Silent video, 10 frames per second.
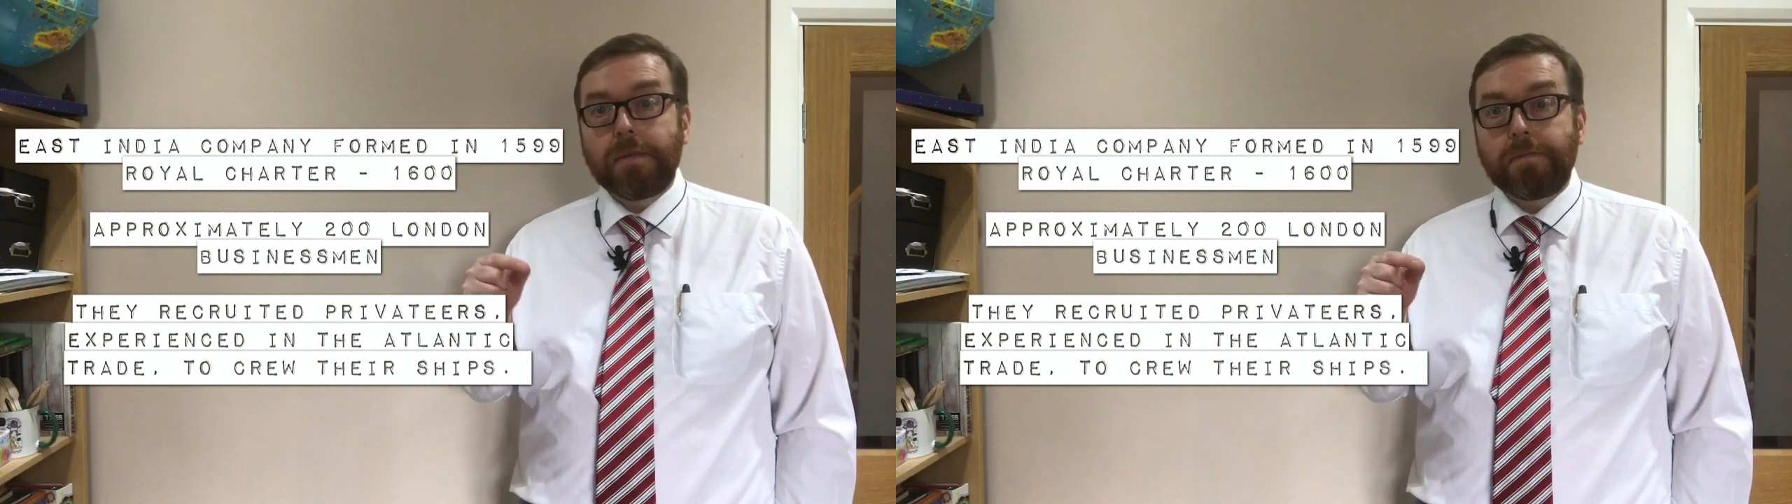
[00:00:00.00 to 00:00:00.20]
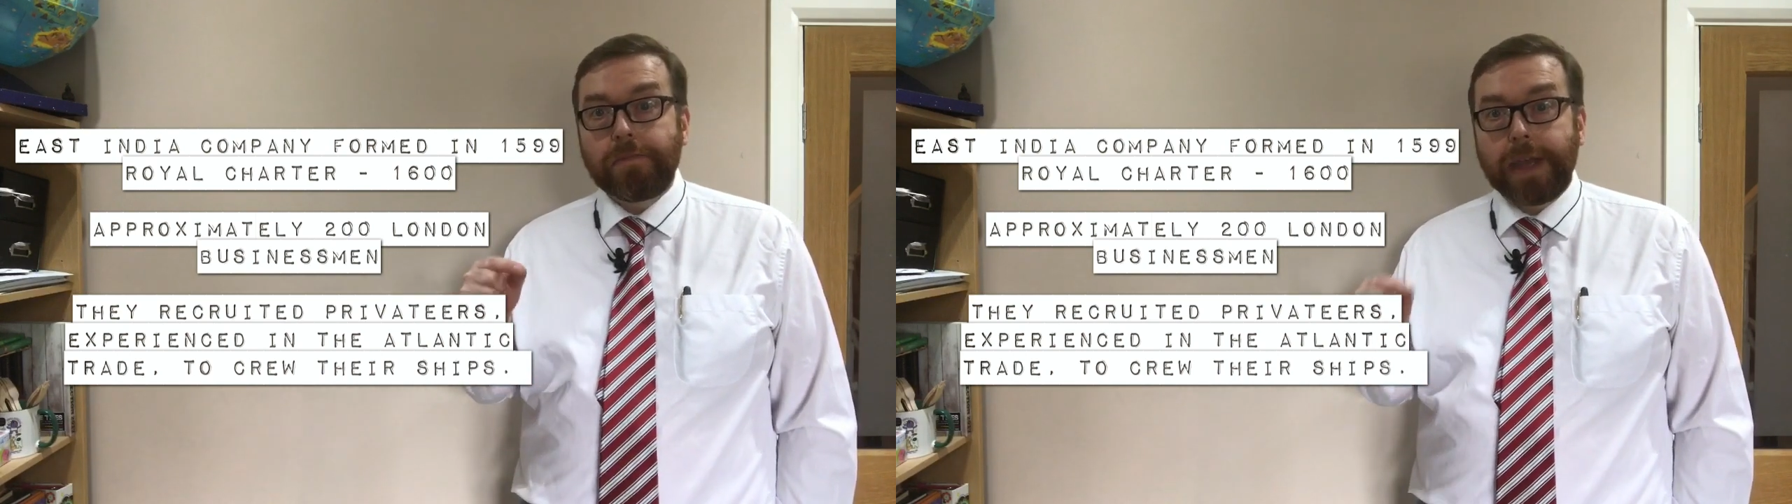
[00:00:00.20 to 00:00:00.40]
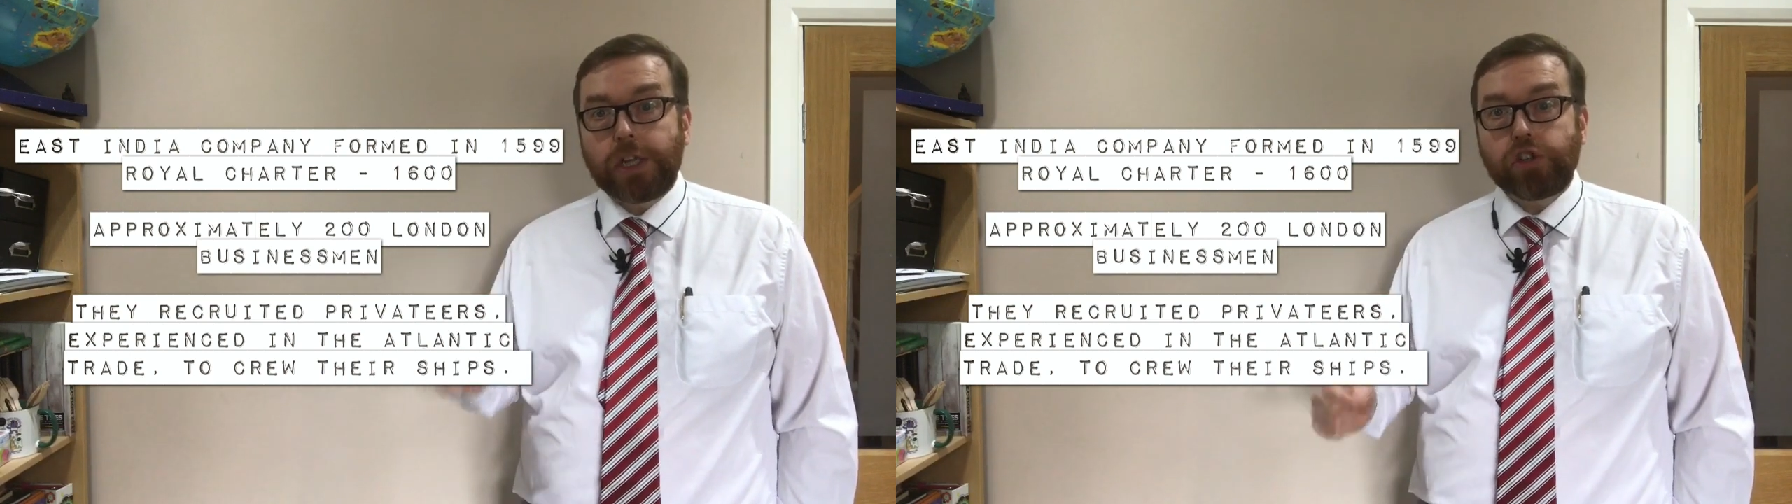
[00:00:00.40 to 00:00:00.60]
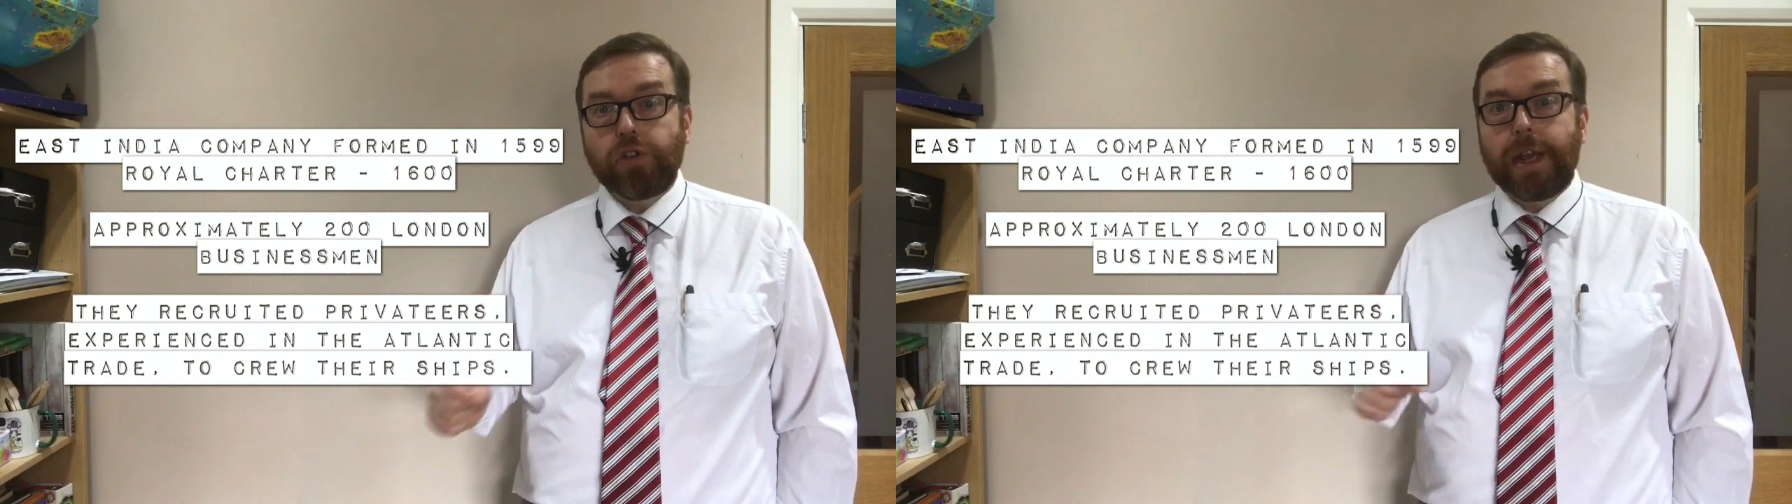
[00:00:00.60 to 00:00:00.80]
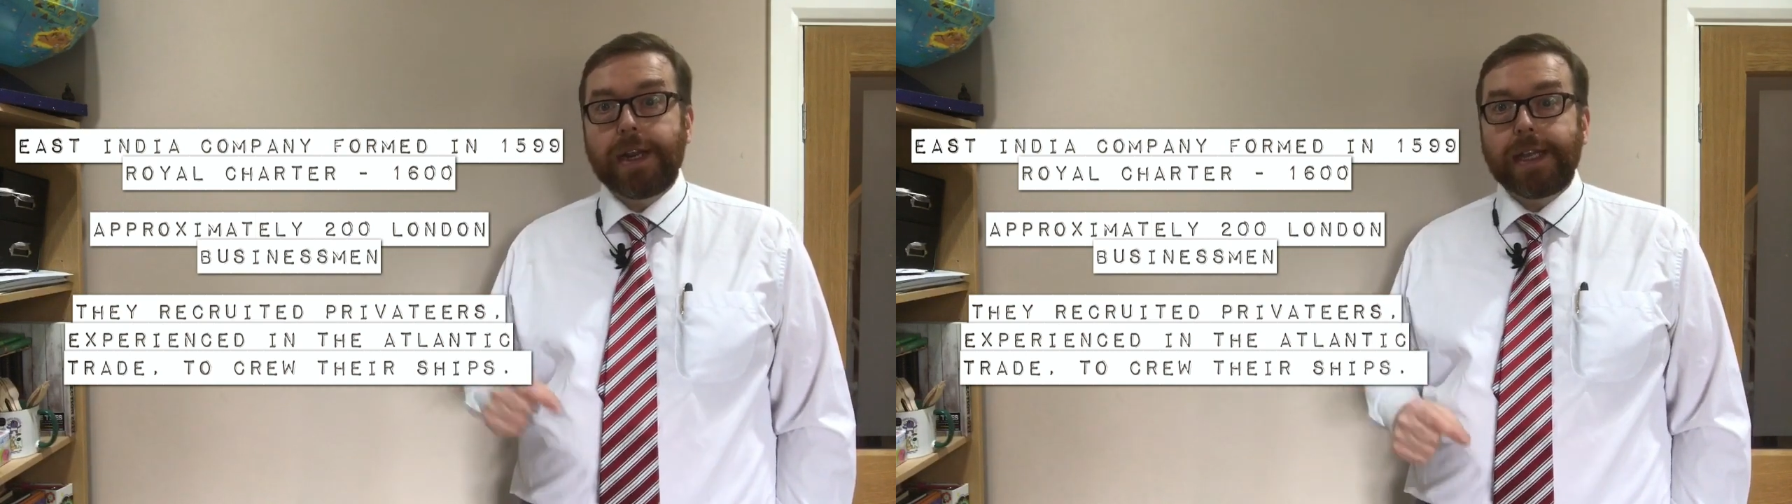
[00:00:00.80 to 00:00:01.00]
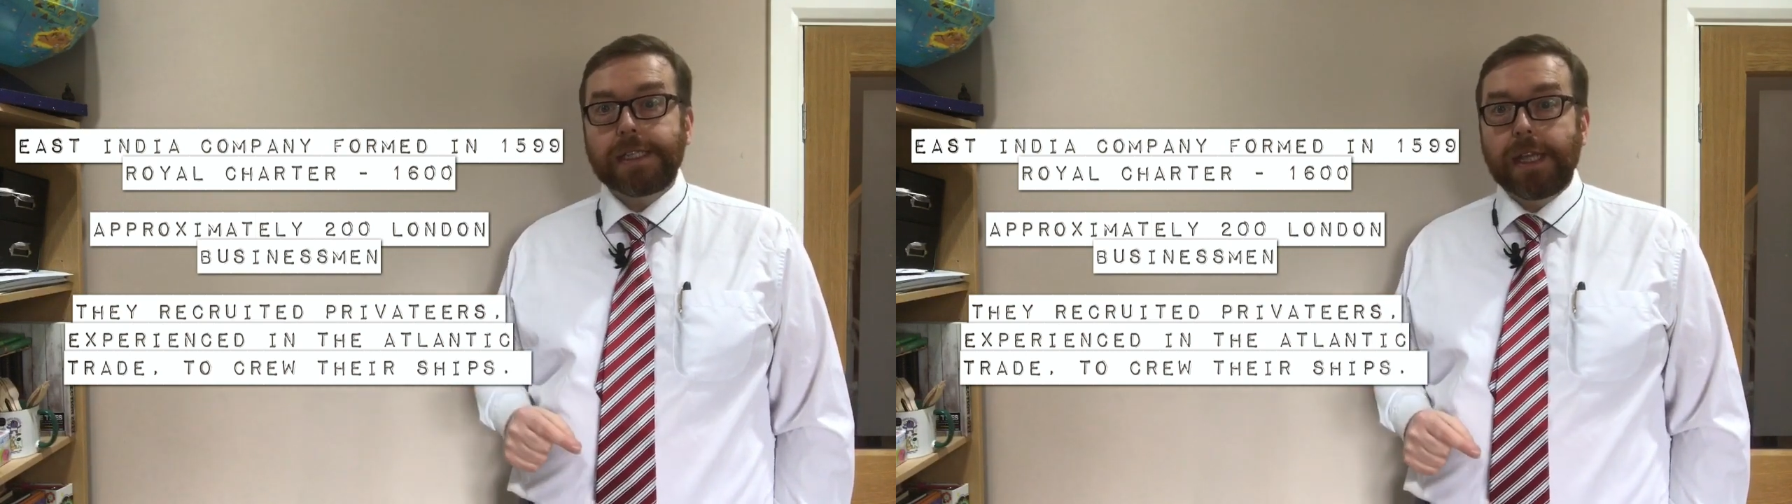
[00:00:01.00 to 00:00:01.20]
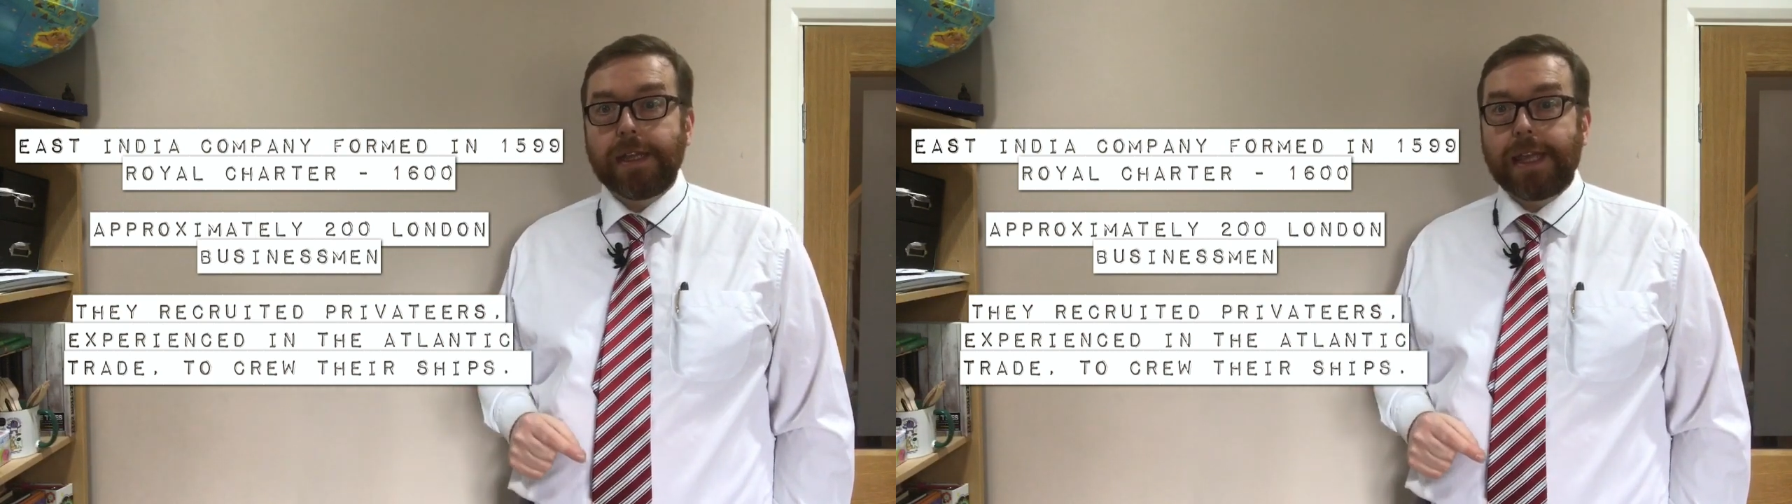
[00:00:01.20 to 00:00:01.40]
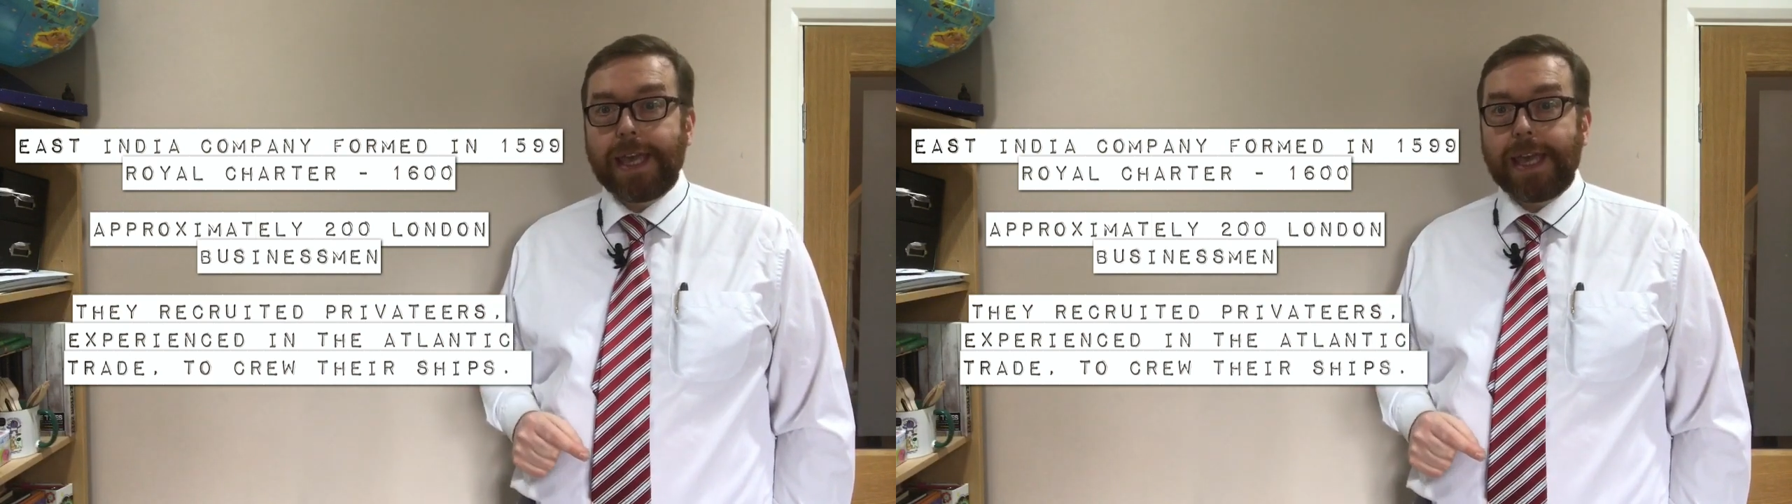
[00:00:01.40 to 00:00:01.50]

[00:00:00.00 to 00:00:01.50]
made trading slightly